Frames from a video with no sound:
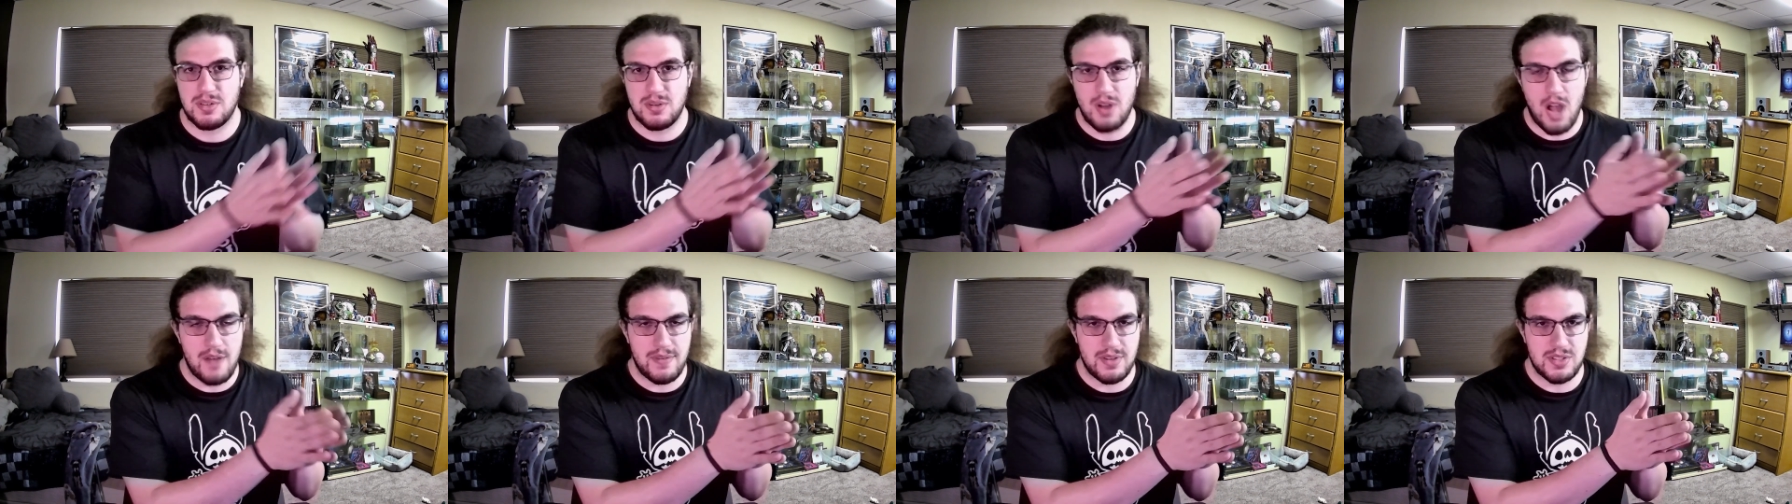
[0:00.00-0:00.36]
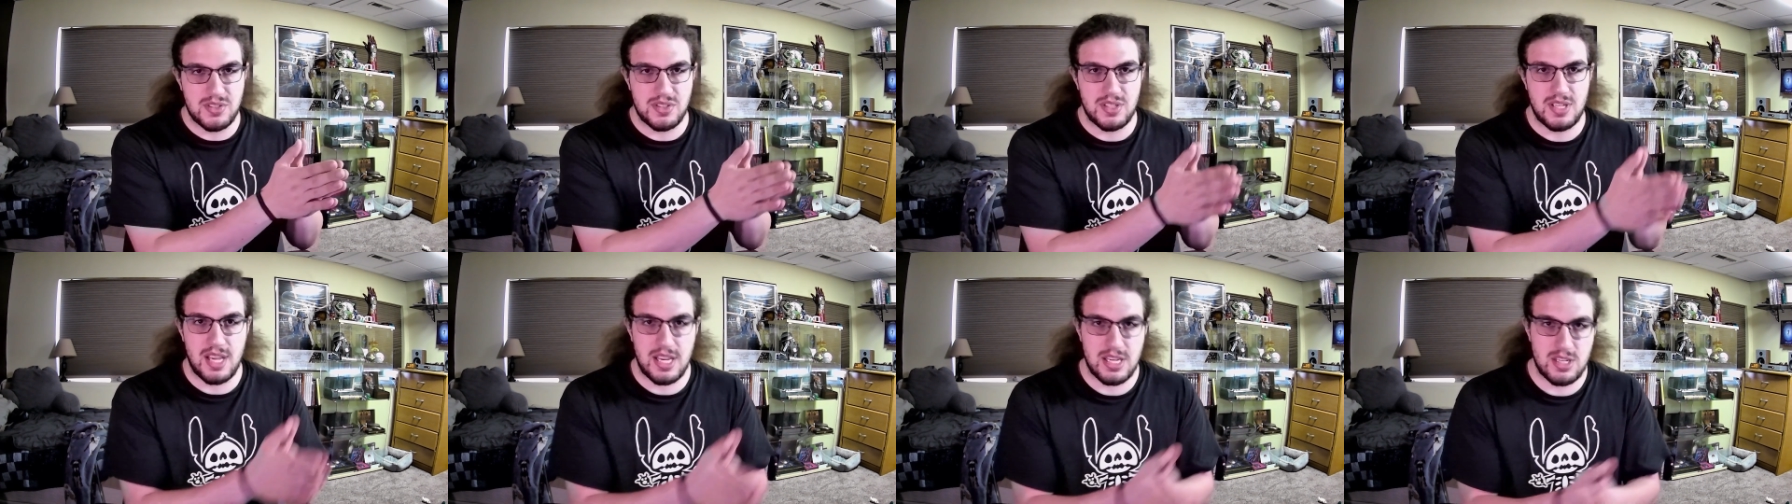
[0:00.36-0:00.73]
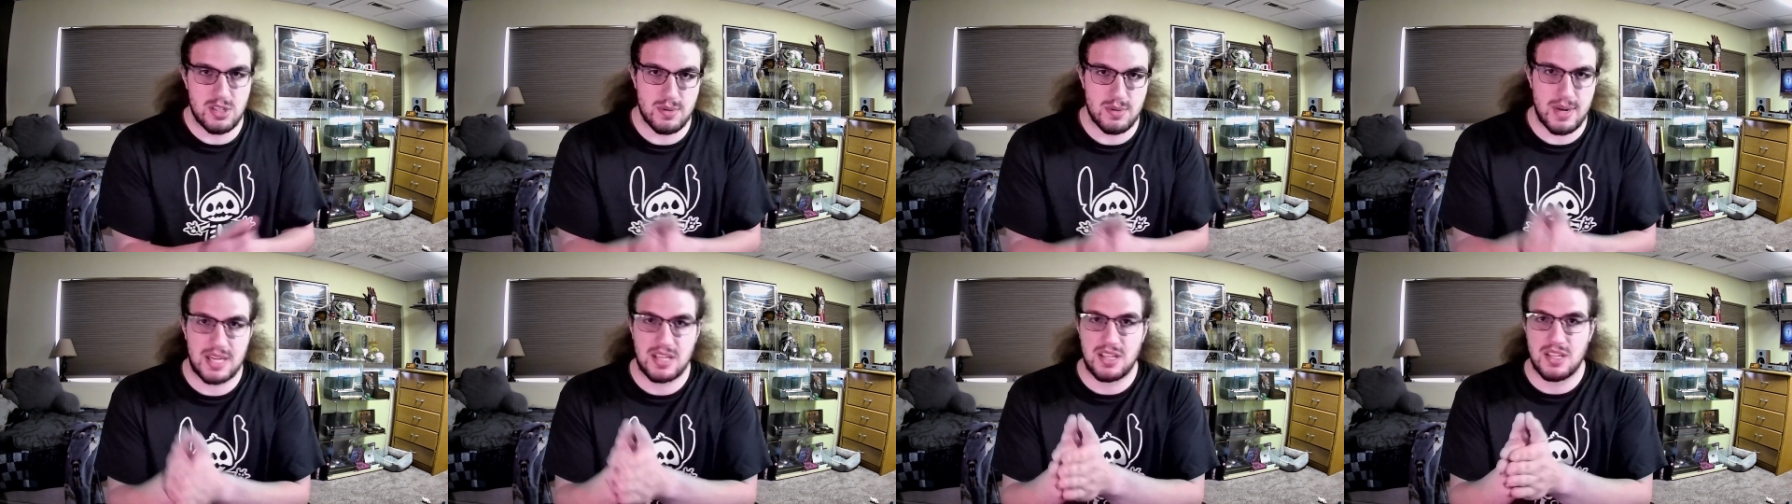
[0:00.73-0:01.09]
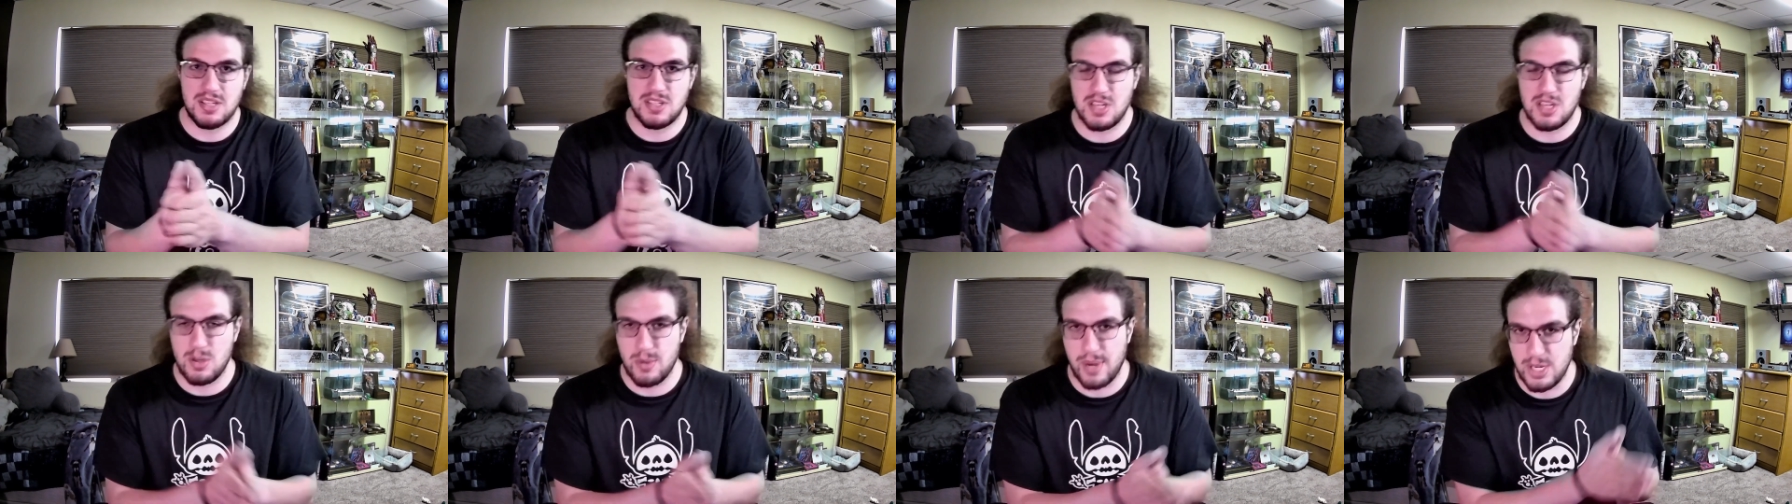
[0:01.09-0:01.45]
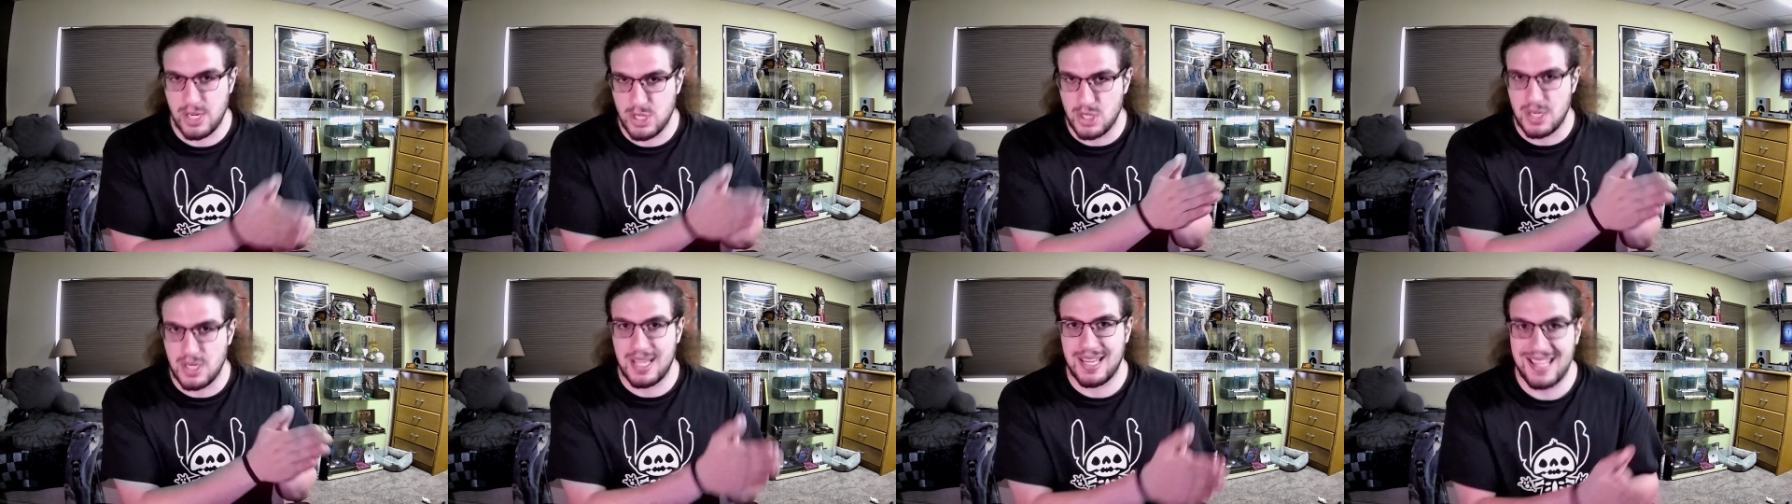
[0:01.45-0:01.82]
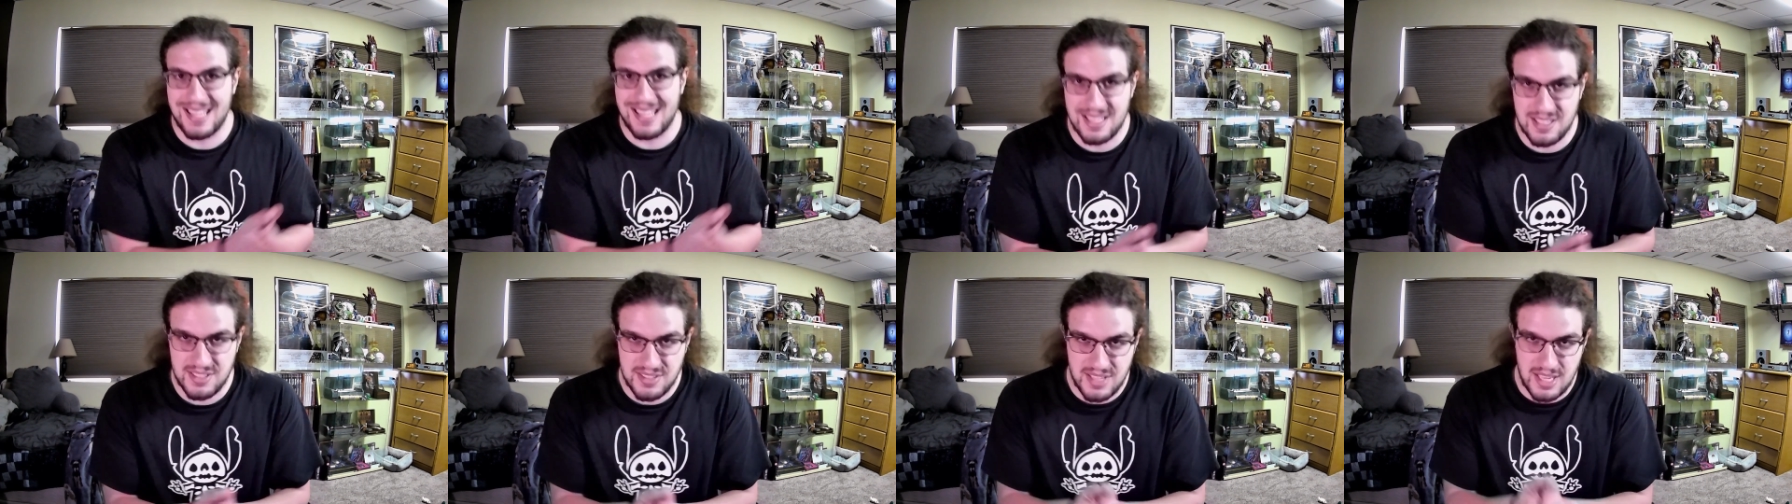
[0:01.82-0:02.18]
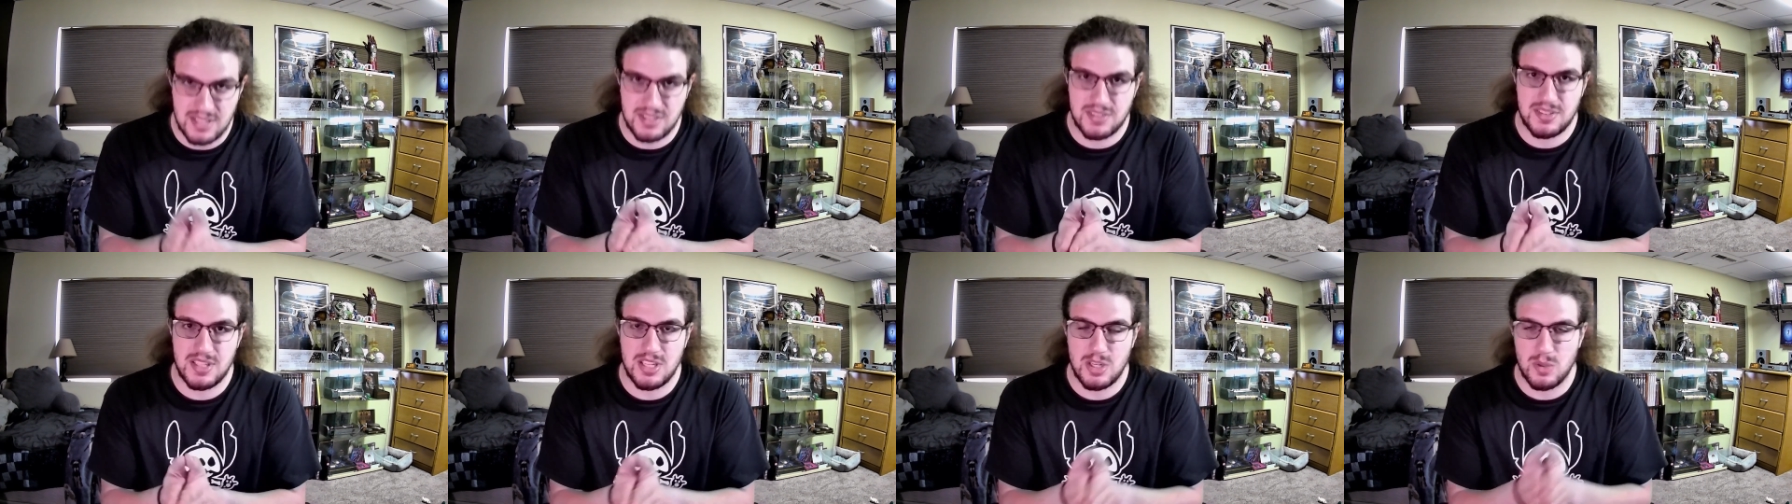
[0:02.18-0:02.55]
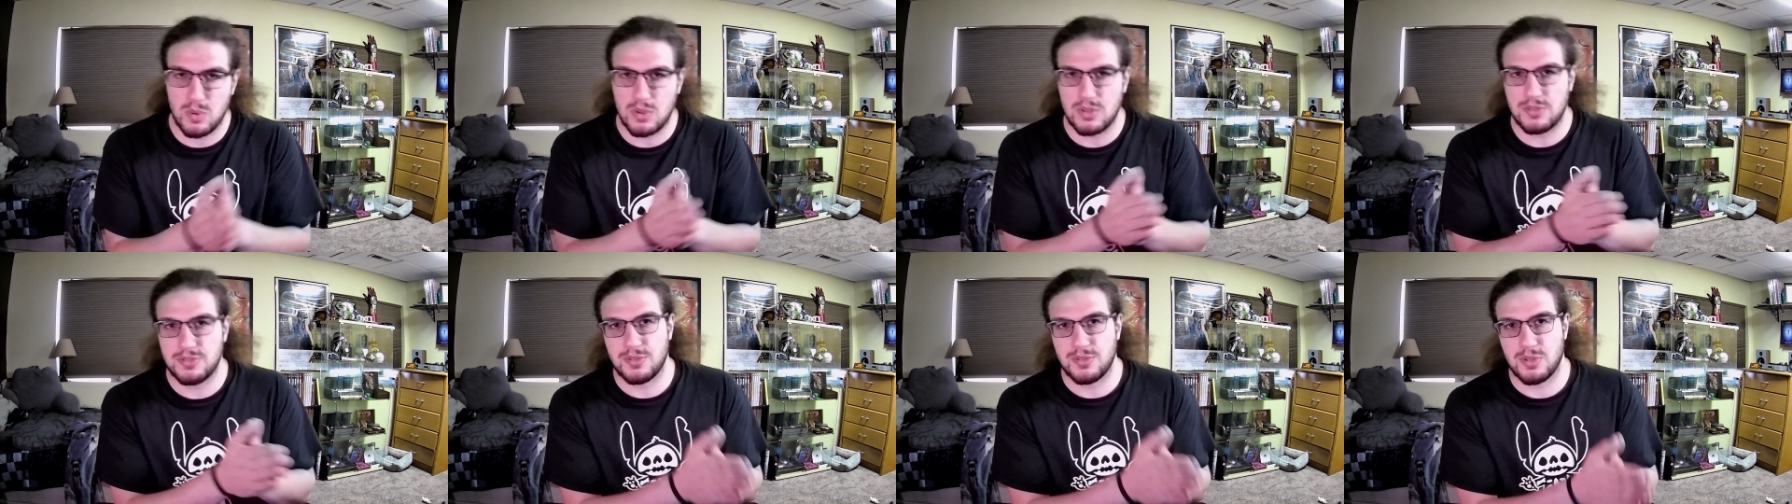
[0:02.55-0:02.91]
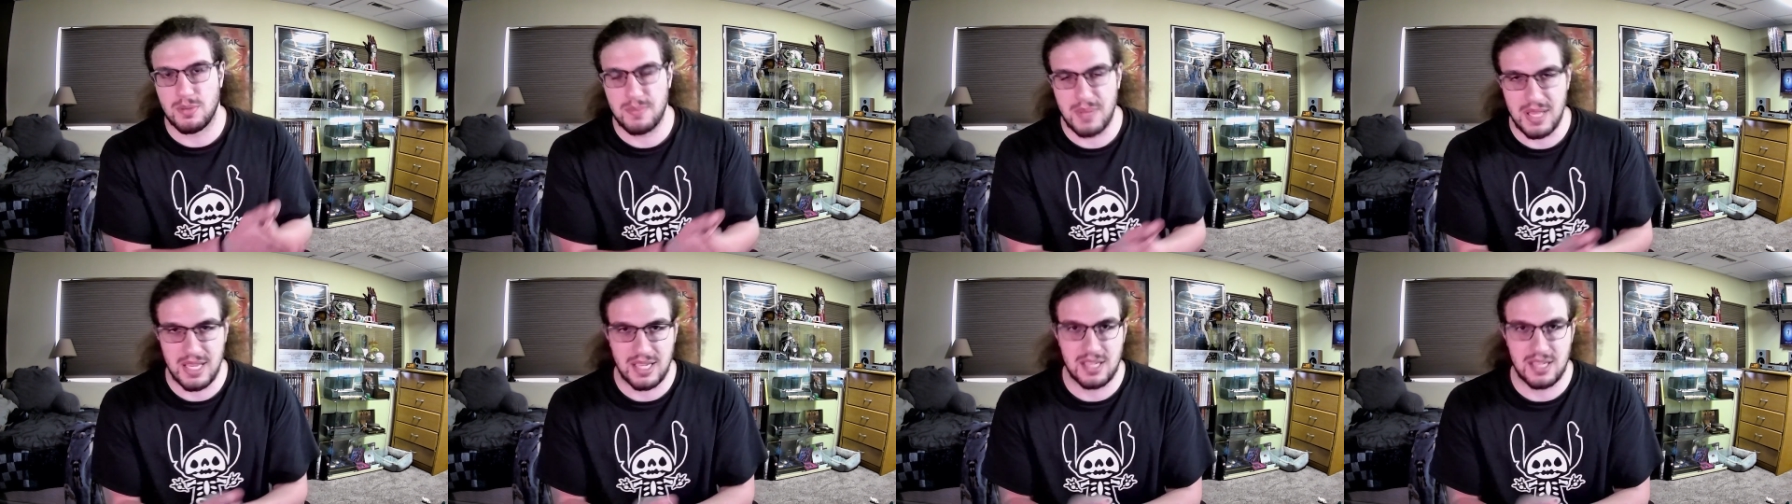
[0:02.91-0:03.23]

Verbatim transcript: obviously a direct continuation. It is a sequel for being a